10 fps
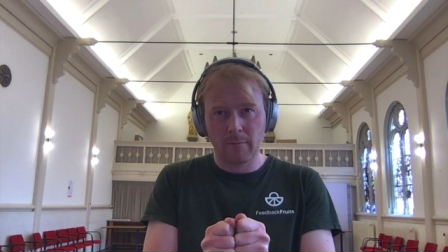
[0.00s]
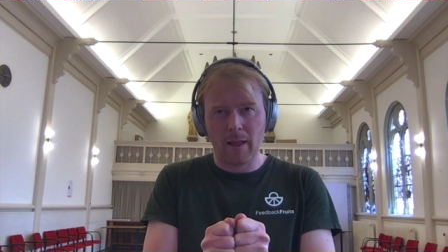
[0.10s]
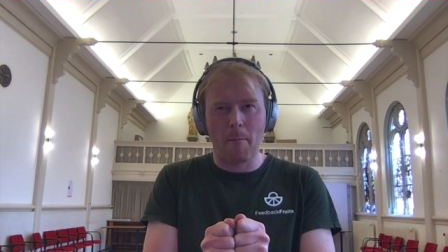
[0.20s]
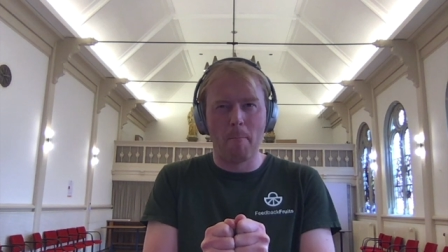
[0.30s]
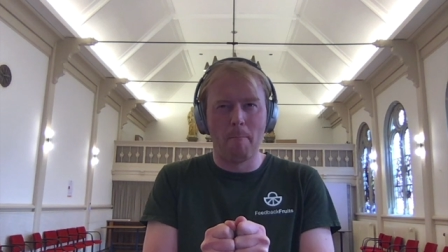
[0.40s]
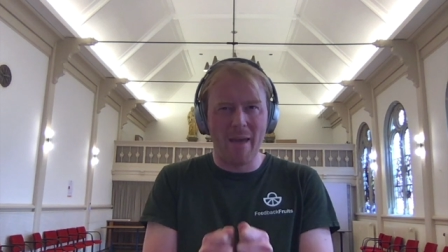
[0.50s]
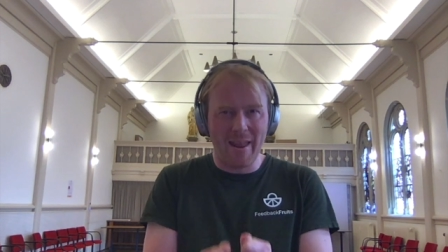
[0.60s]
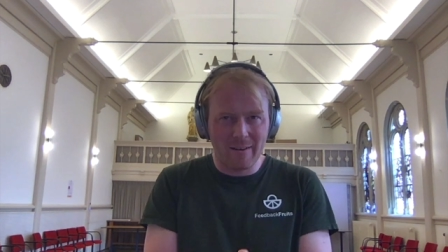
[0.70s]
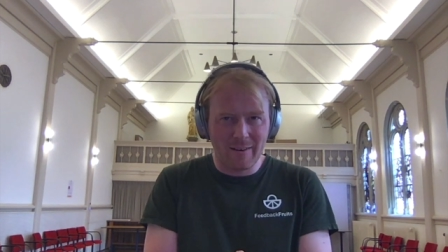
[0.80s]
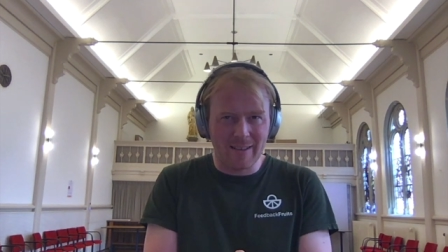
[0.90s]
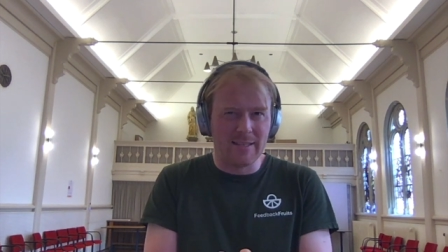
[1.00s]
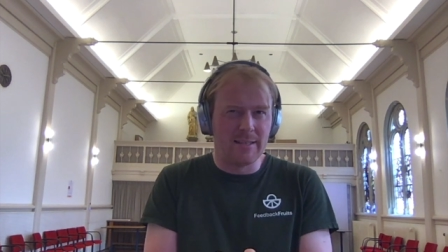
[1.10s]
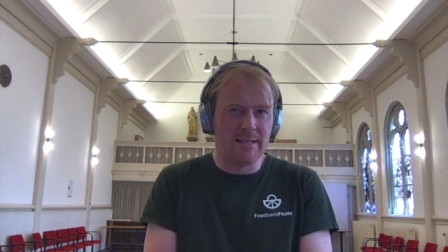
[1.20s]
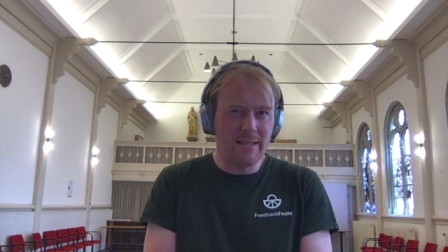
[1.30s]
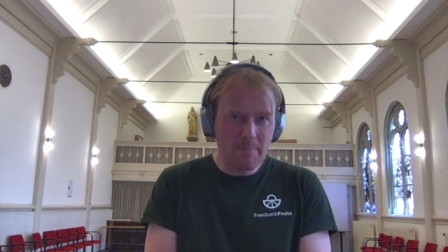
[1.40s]
and better, as in
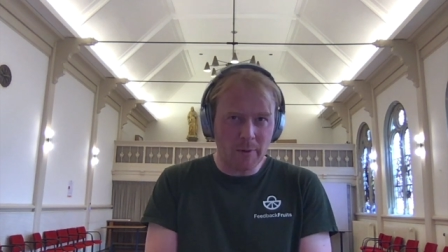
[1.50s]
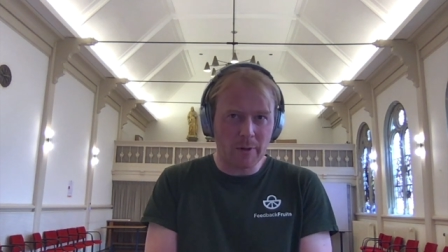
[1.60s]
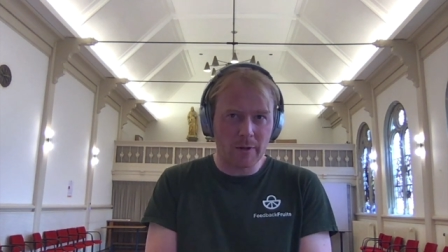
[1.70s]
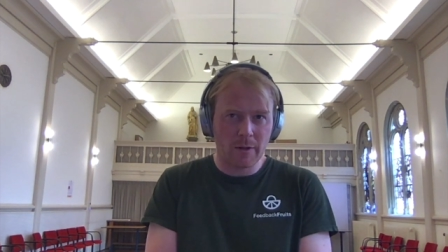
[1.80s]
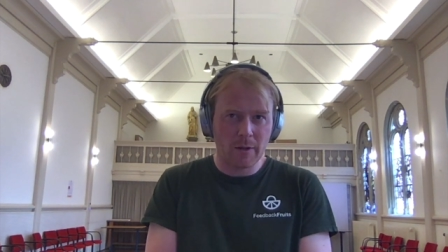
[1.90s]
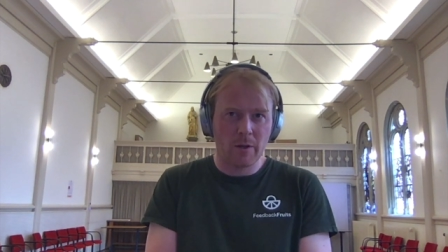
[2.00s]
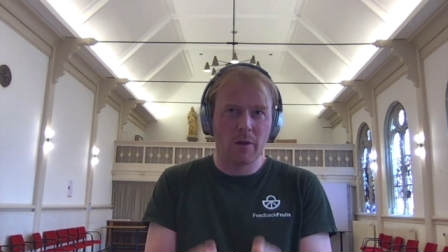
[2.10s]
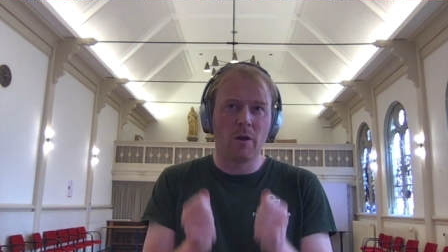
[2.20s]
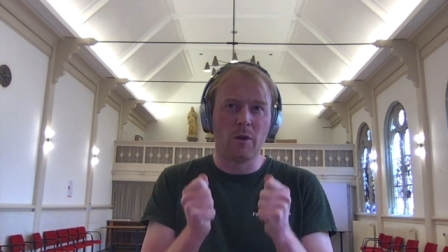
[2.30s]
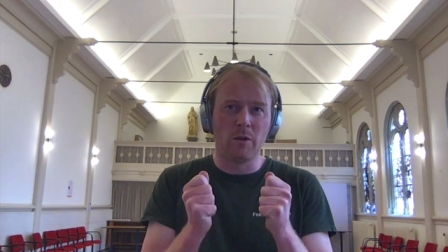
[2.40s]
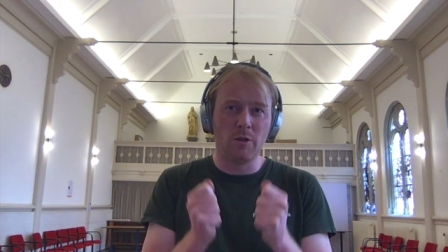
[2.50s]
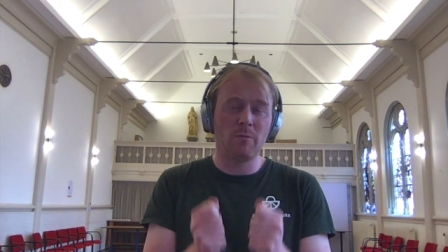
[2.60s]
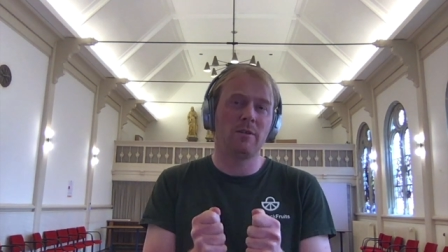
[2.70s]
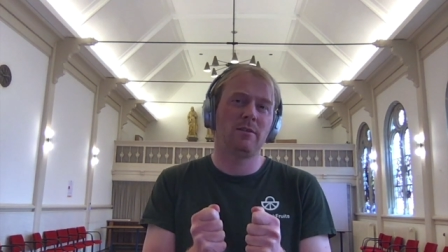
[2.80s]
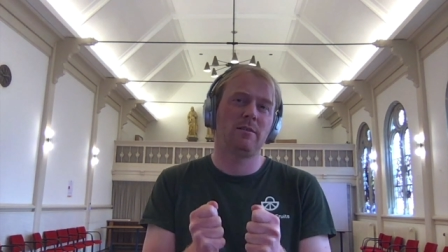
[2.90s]
deeper,
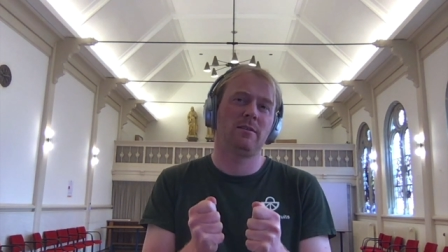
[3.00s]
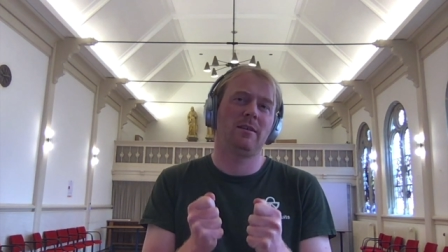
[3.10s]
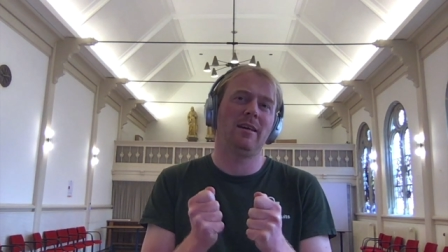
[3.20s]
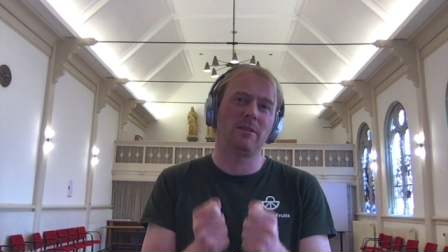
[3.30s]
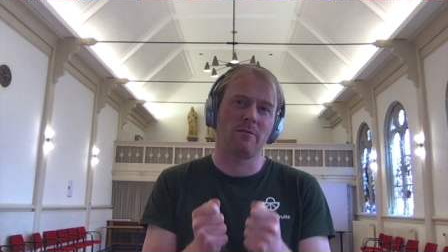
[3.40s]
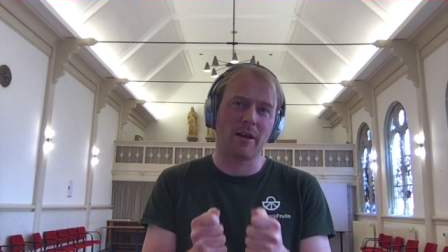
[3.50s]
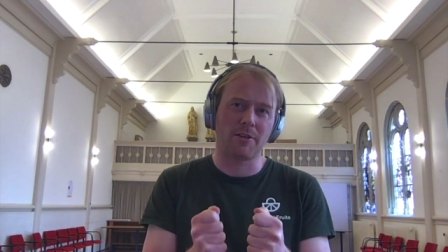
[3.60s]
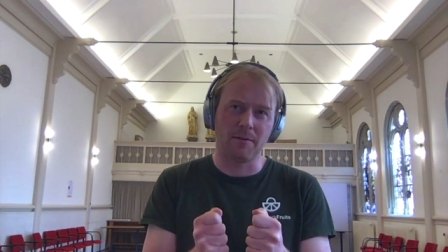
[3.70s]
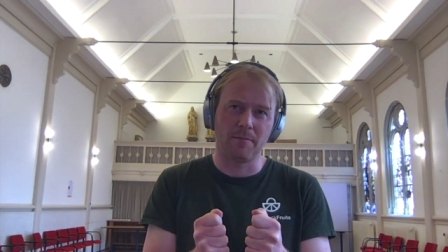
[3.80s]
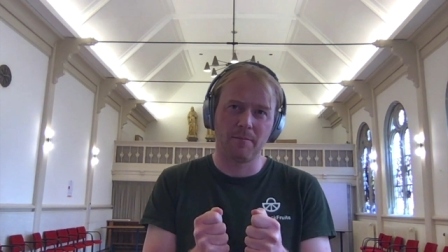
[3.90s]
human interaction.